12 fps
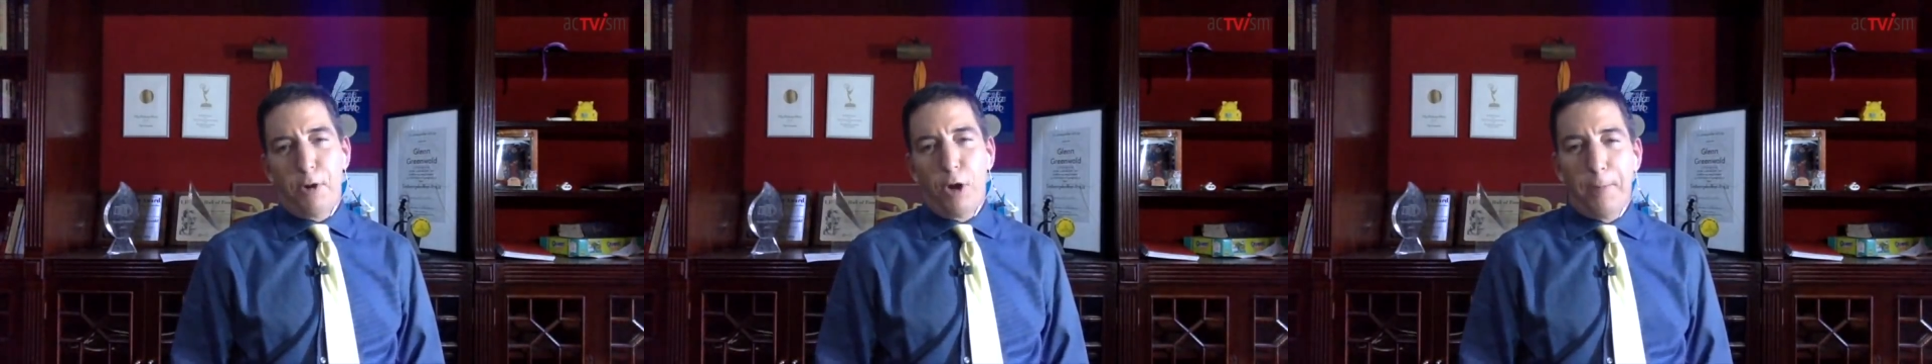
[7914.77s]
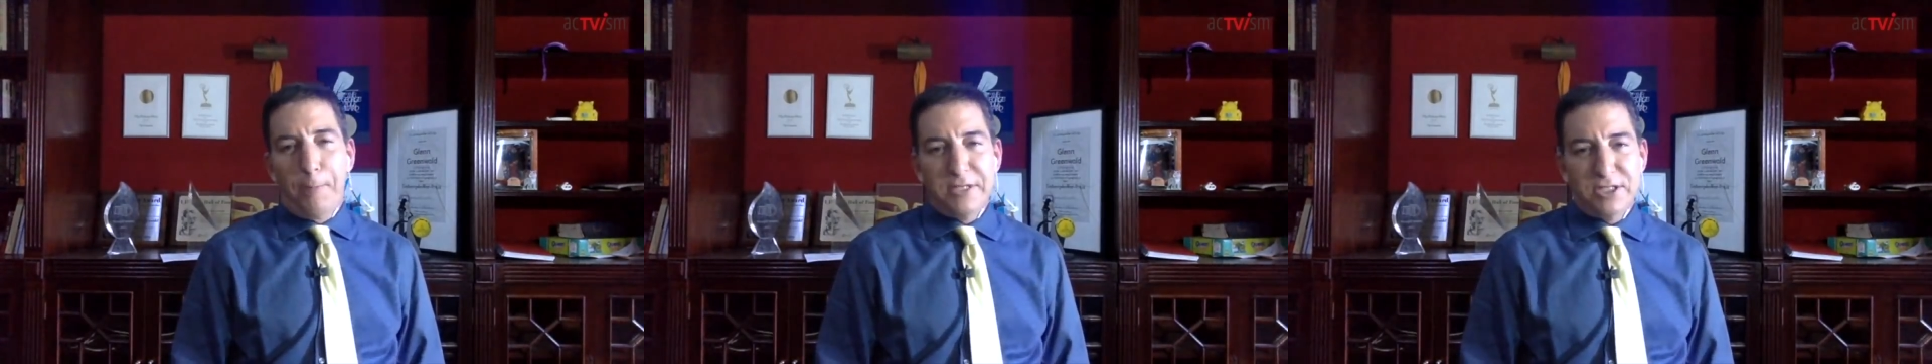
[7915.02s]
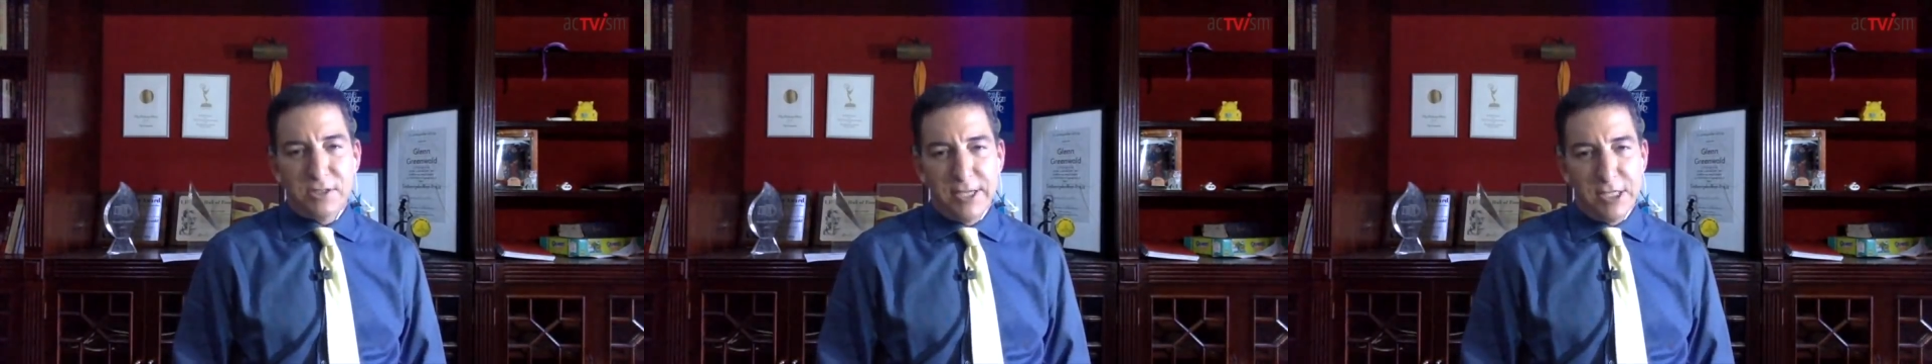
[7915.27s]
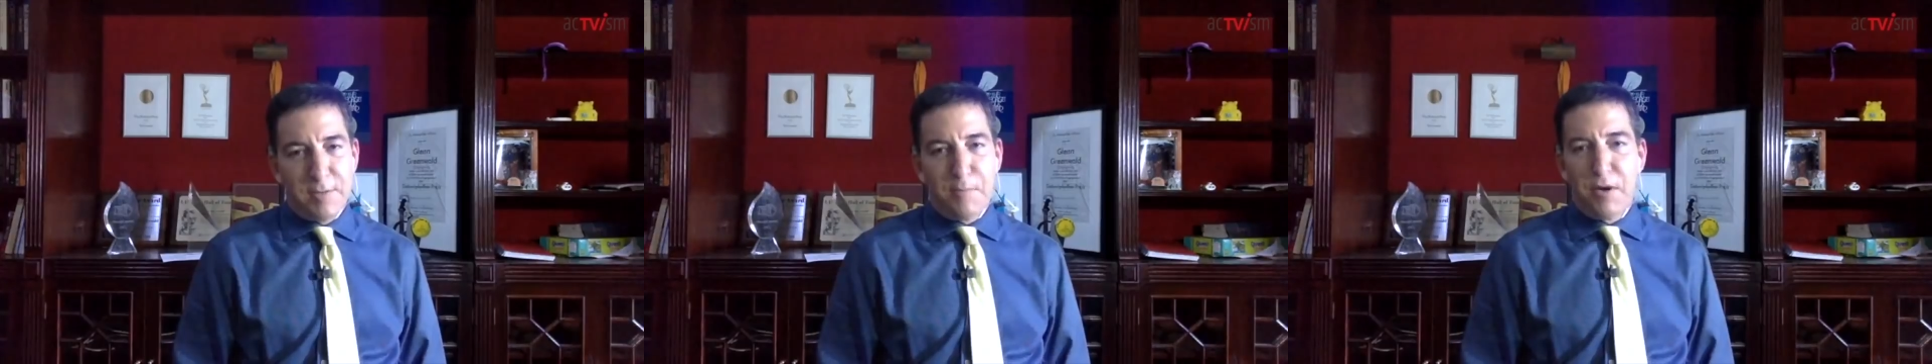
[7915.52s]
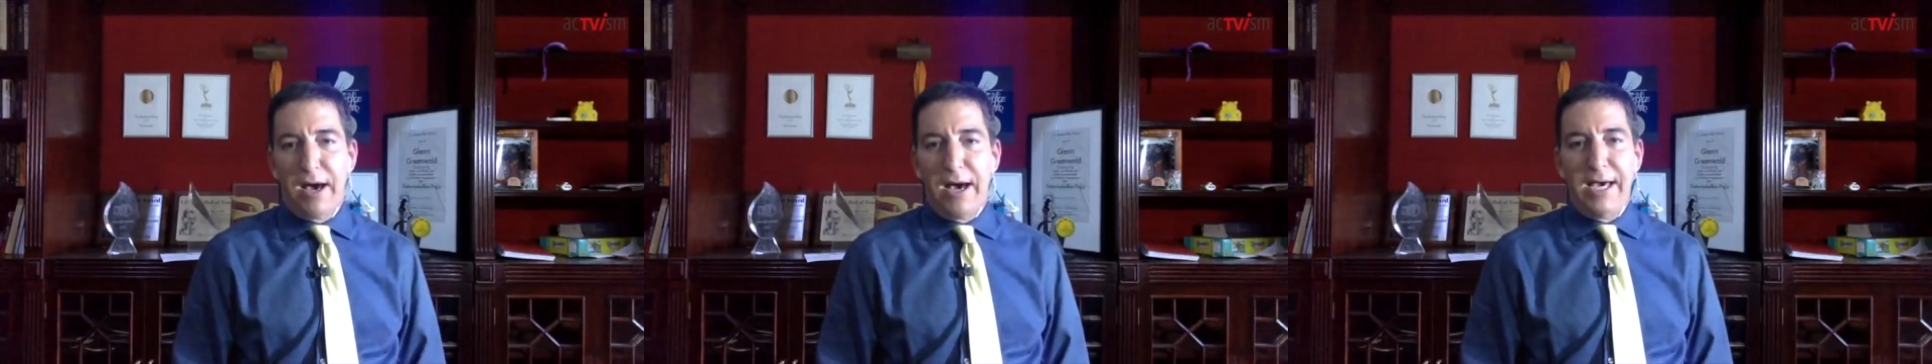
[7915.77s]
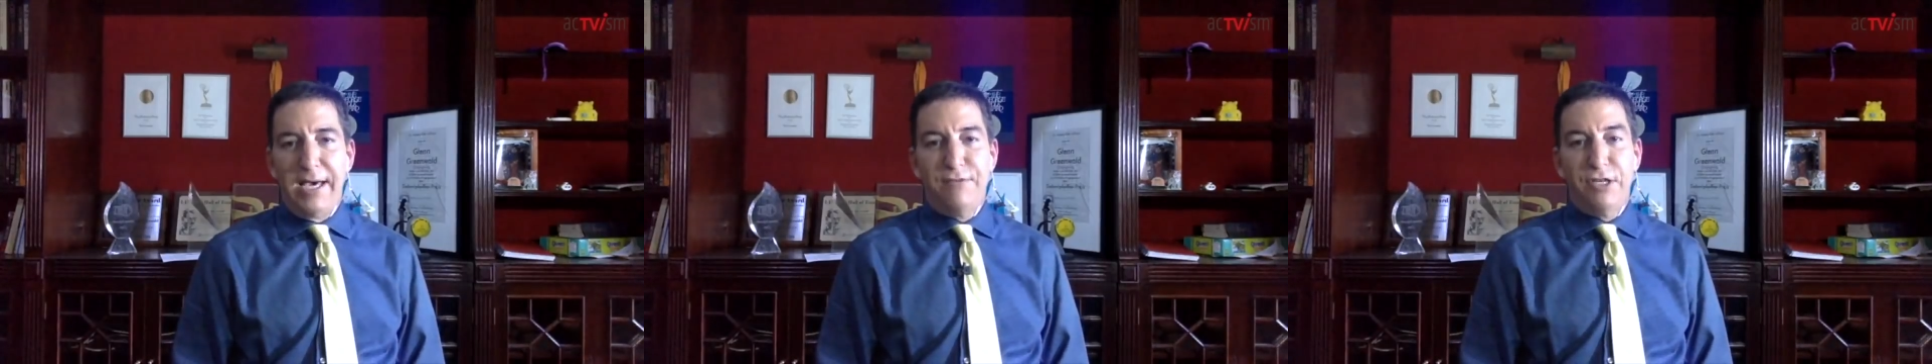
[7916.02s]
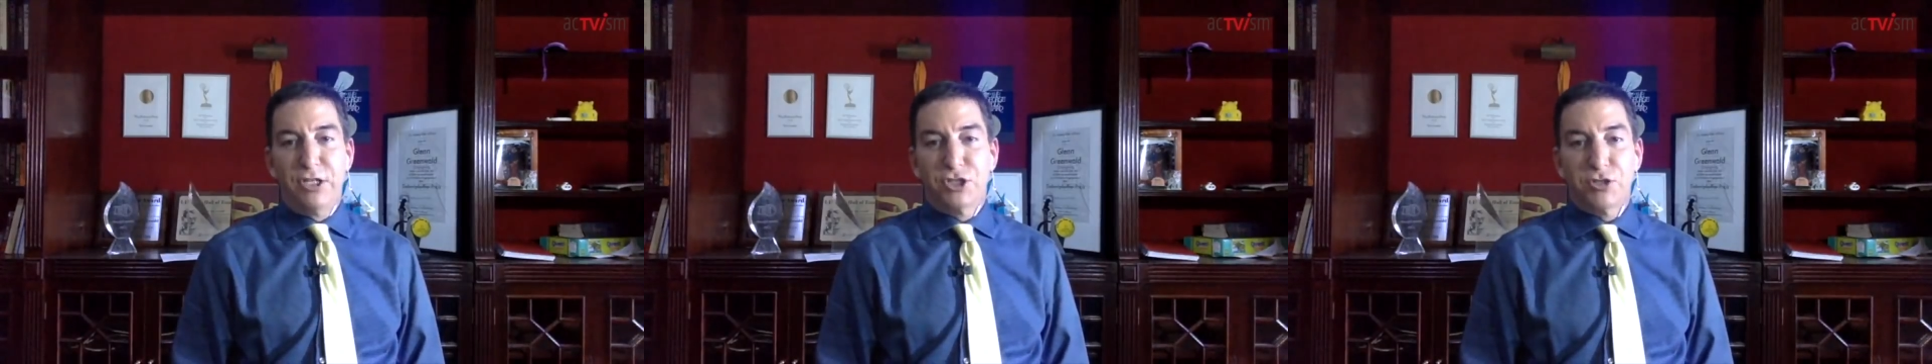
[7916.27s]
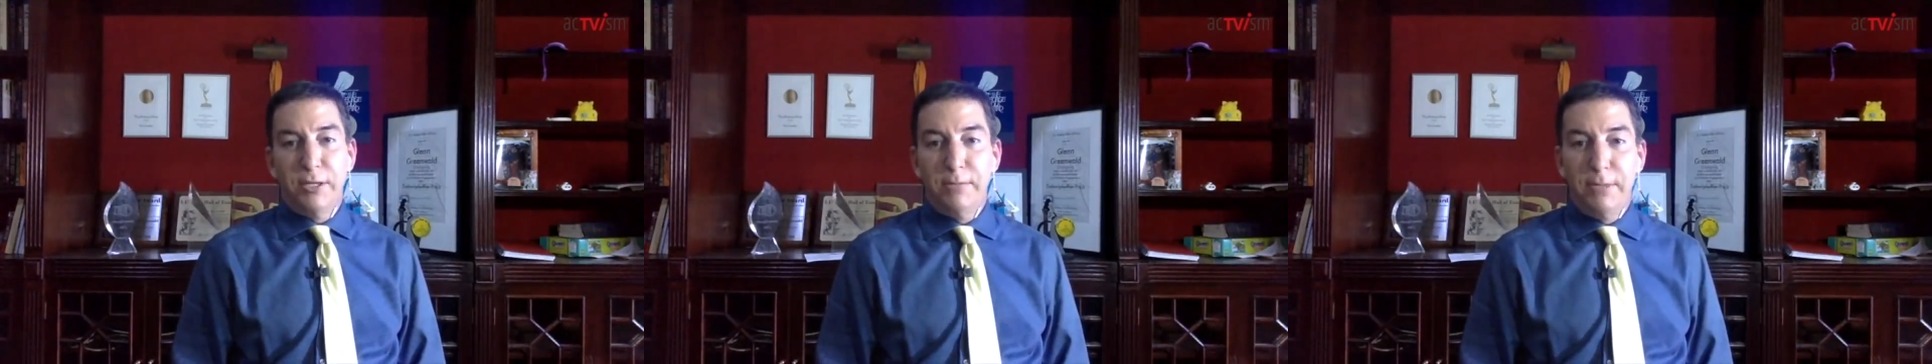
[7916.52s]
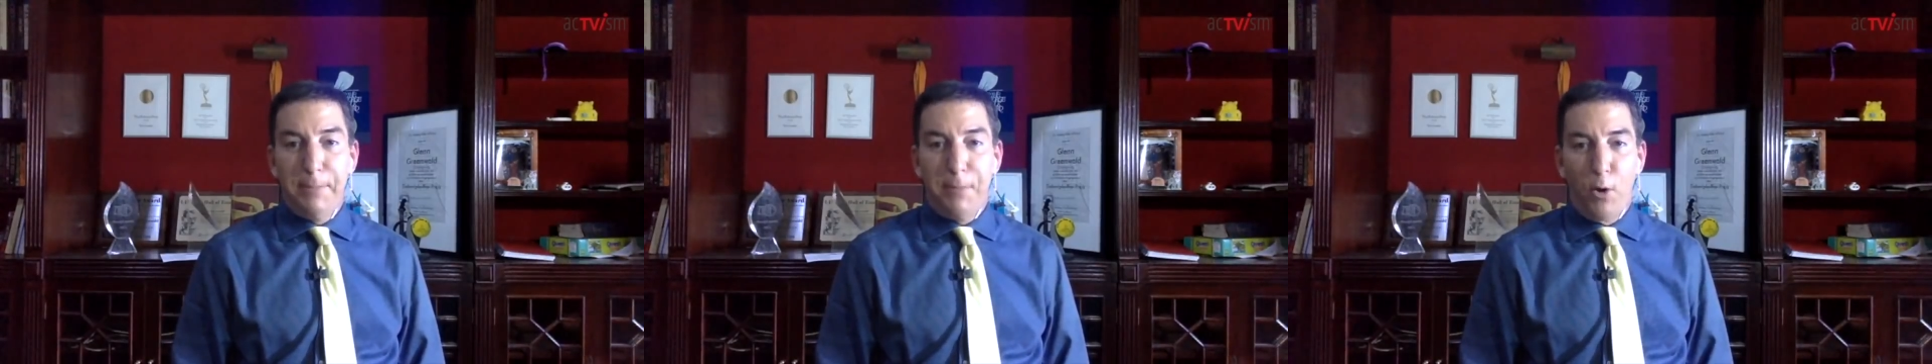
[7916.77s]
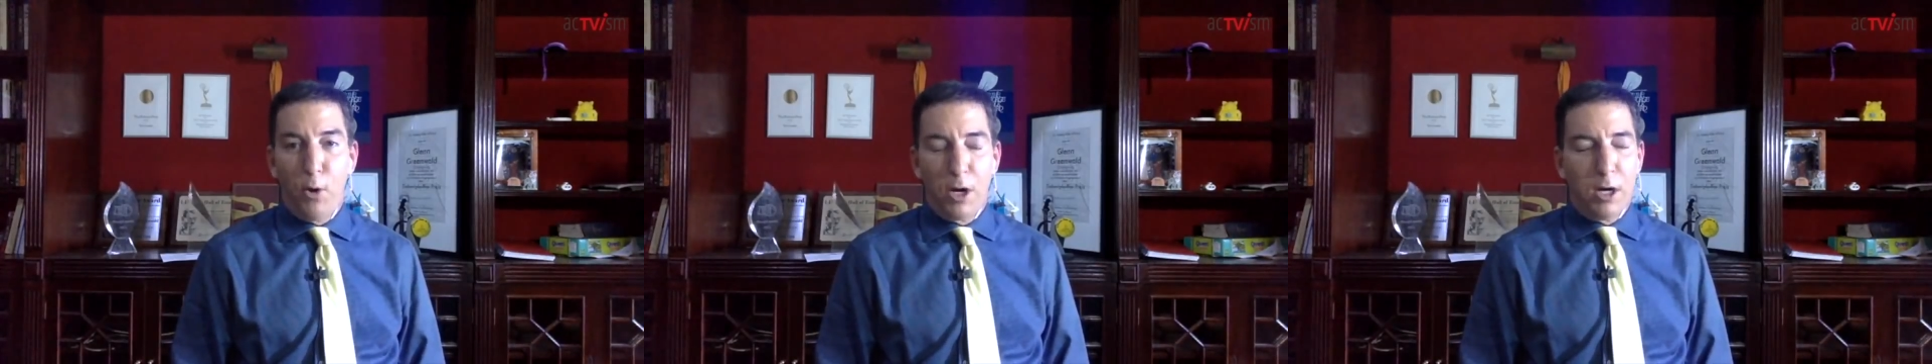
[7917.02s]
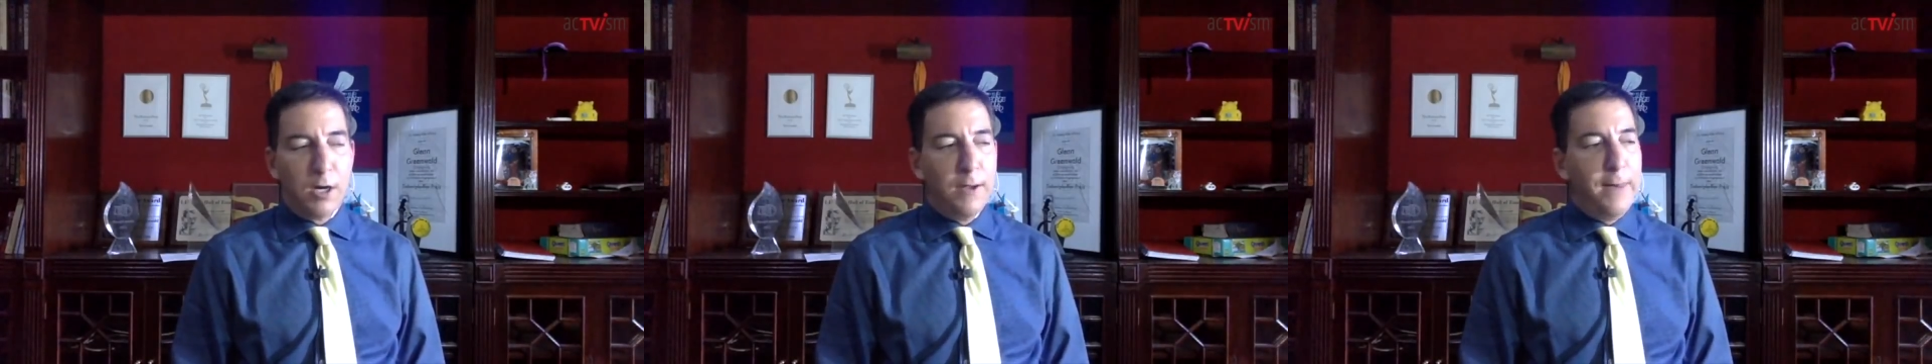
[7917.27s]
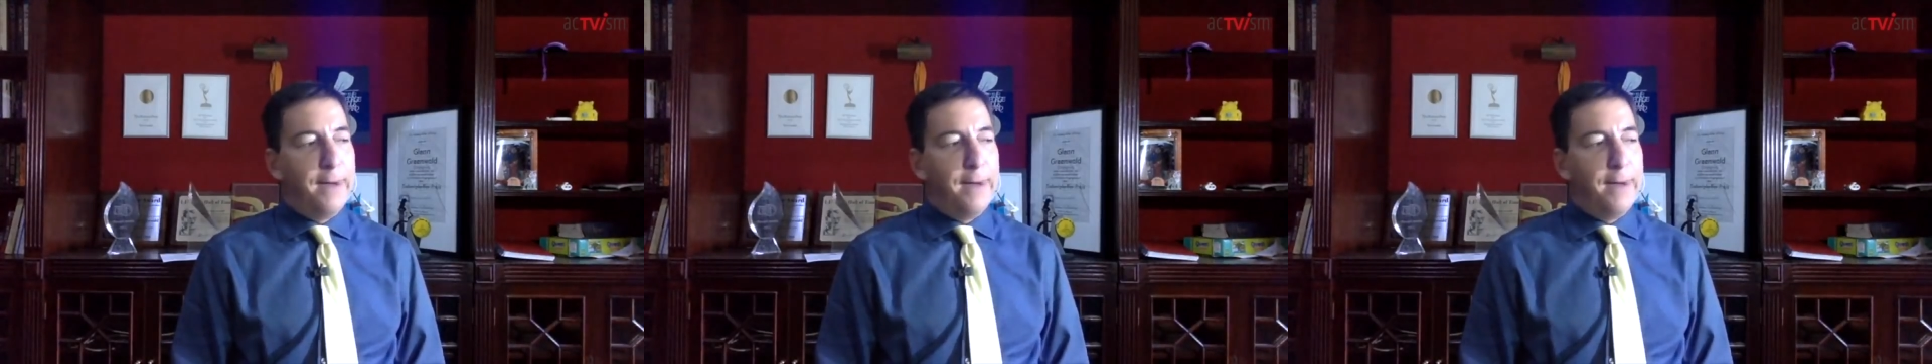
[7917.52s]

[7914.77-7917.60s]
purposely deprived, extremely poor,